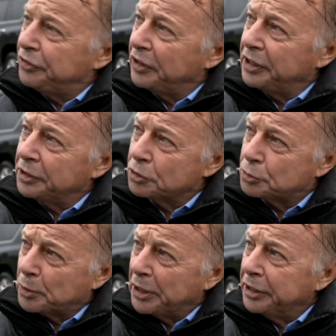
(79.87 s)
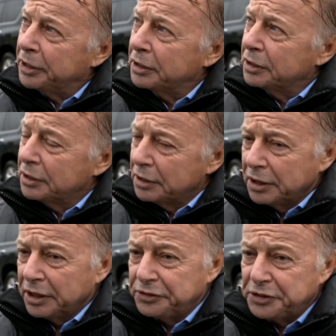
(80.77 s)
filly in the spring.
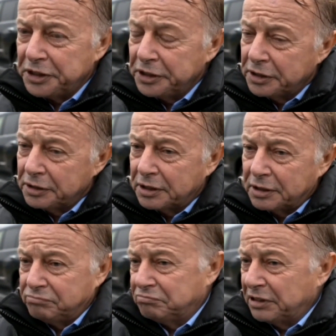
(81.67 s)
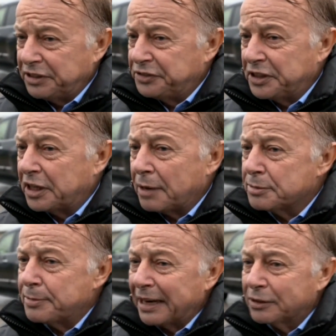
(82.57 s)
If she comes
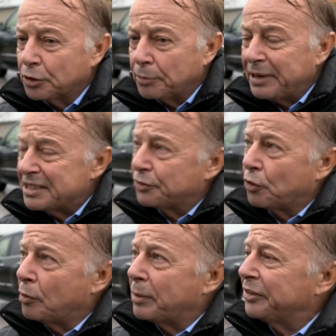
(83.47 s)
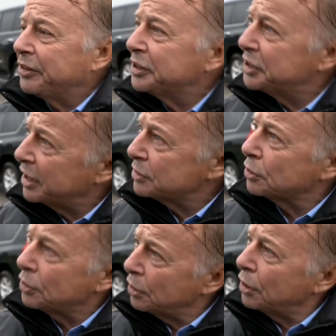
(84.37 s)
back to her best form, I think she has
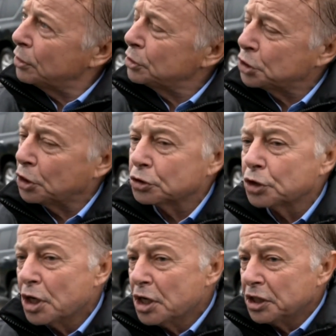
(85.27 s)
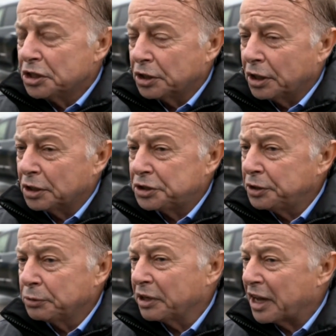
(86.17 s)
a good chance. She
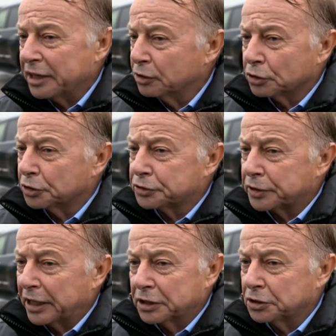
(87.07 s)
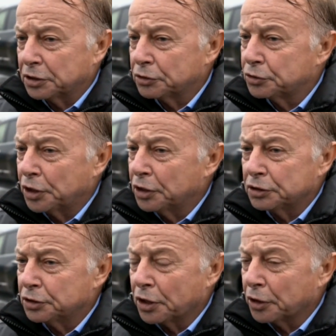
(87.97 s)
will handle the track. Turns
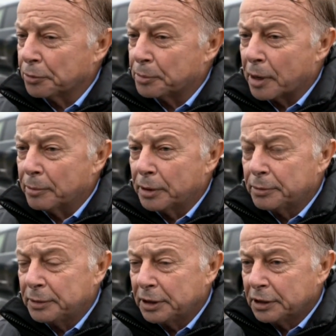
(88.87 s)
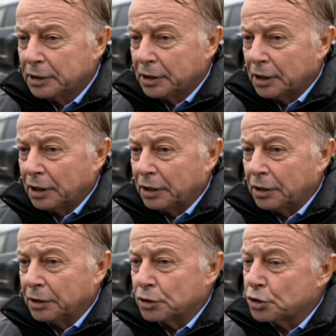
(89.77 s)
is not a problem.
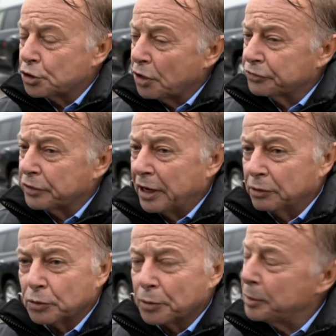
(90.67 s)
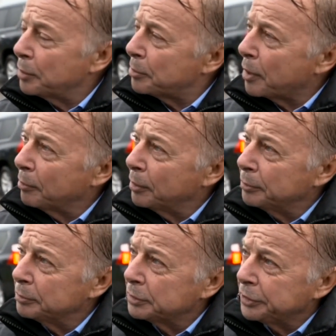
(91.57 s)
The soft ground won't be a
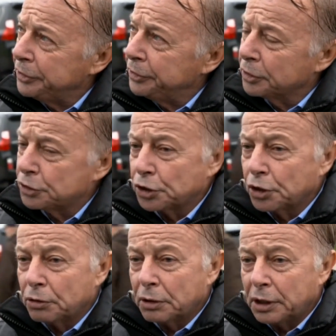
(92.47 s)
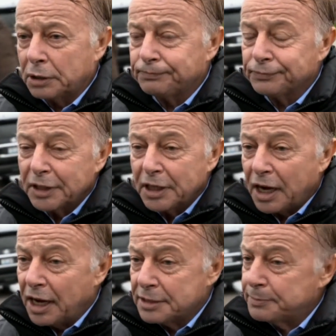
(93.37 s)
problem either. So
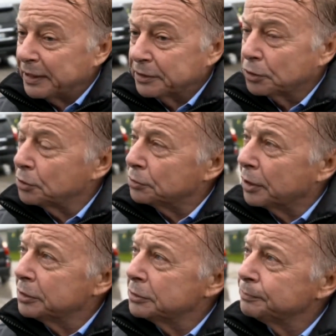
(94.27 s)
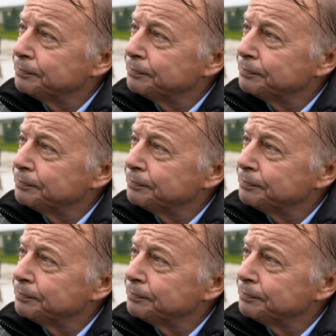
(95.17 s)
I expect a good run.